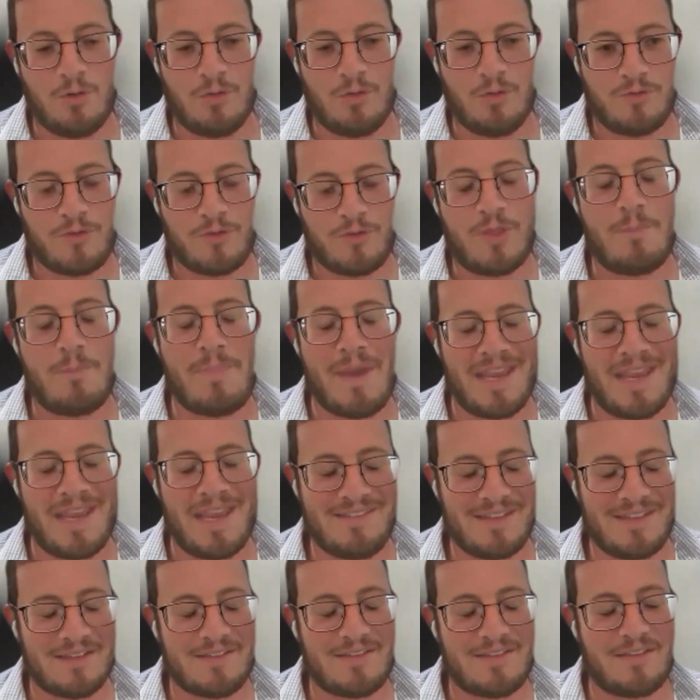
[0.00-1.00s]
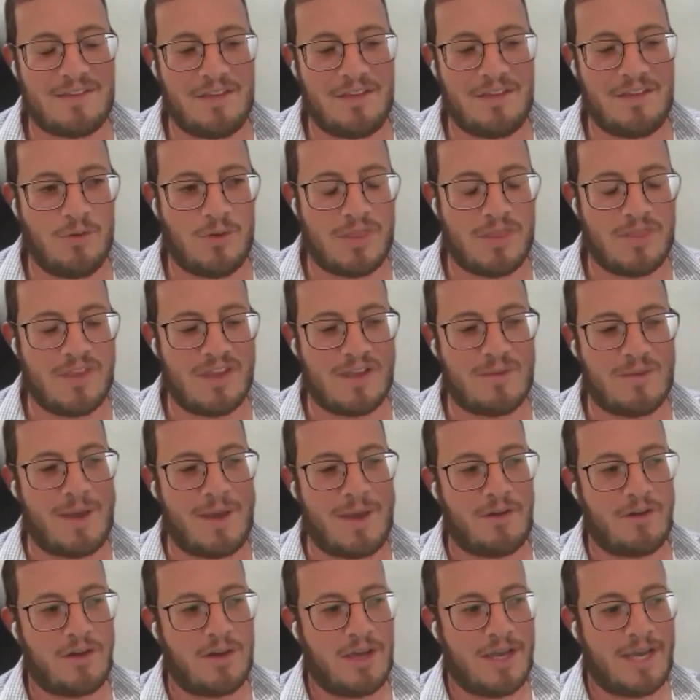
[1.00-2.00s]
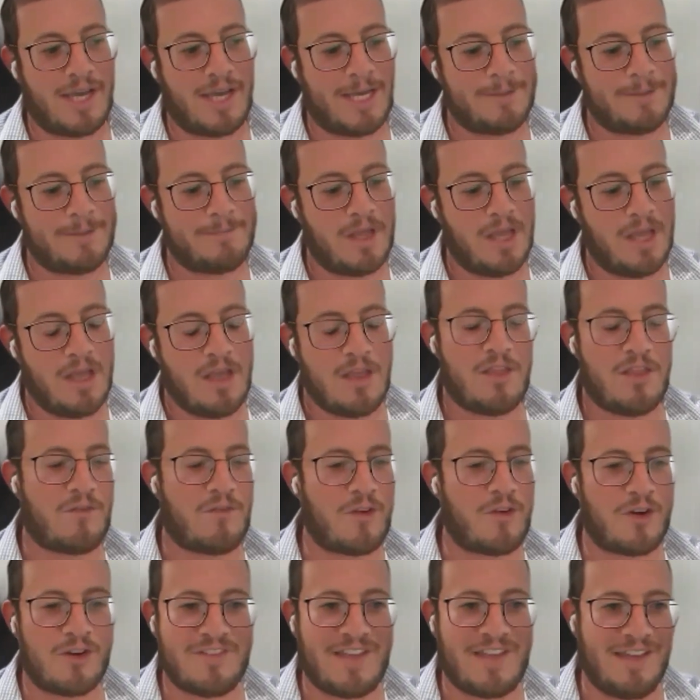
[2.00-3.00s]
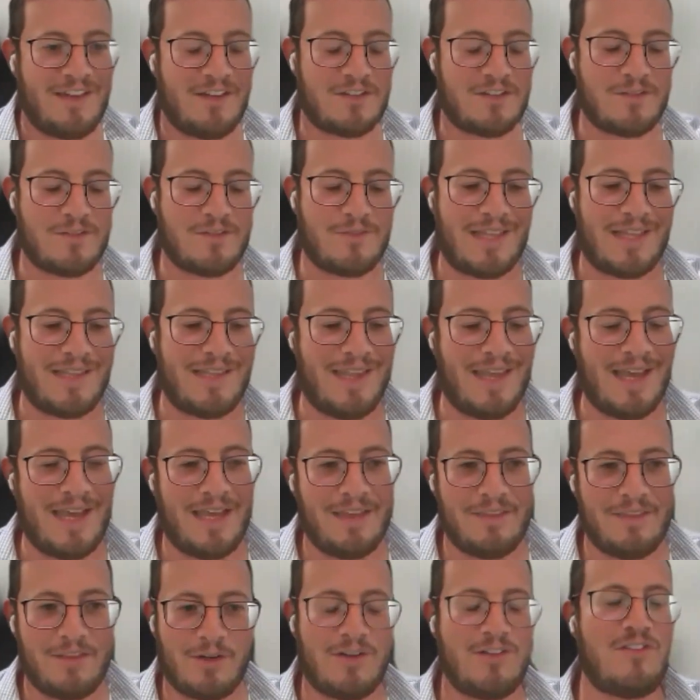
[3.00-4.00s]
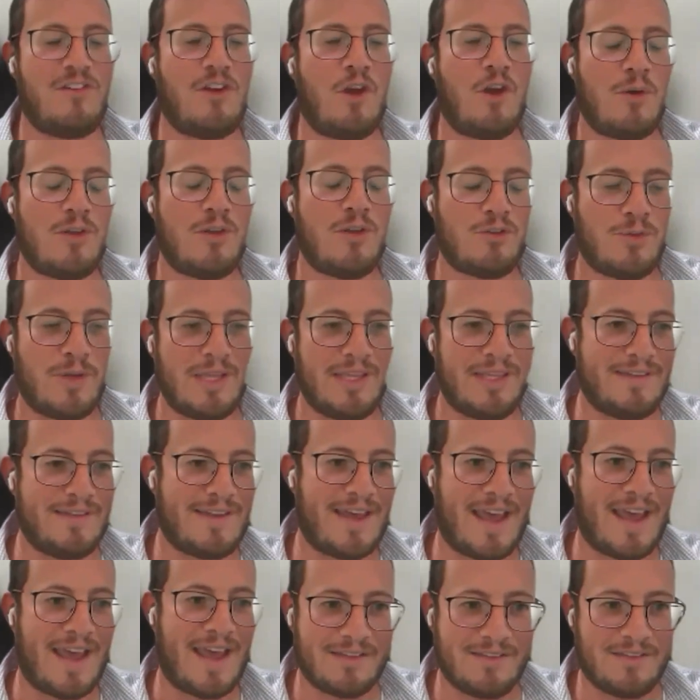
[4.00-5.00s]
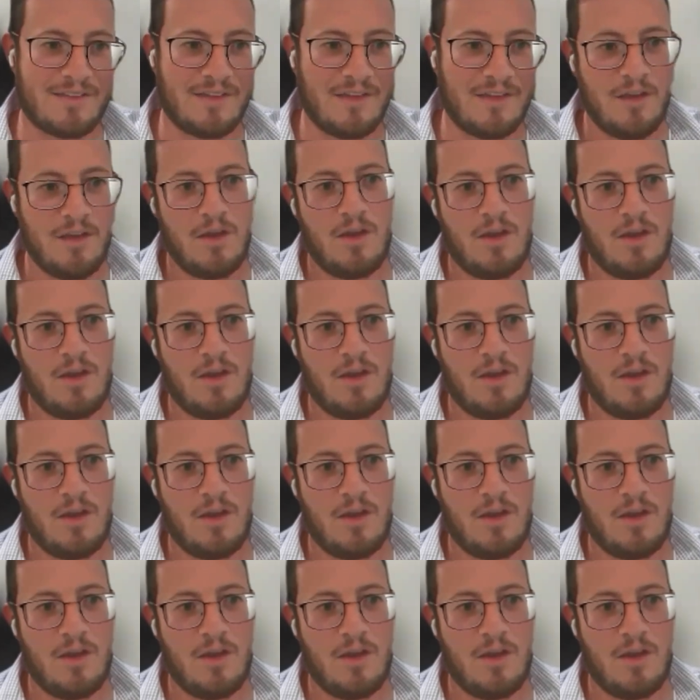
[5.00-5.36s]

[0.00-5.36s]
For the basics, you can think about the first 10 years of aliyah, there is no Israeli tax